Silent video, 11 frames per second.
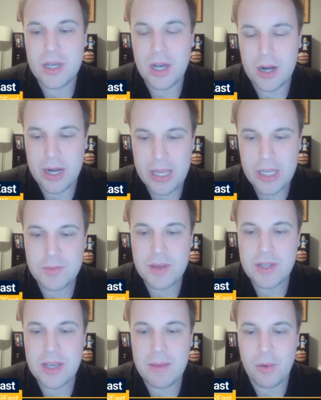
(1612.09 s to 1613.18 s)
are
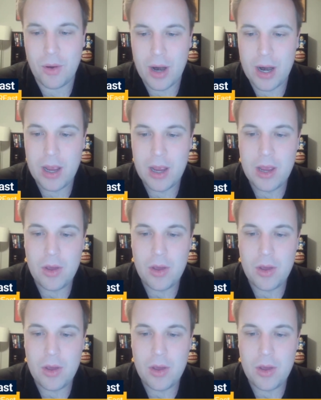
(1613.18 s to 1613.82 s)
Neesmith's at more,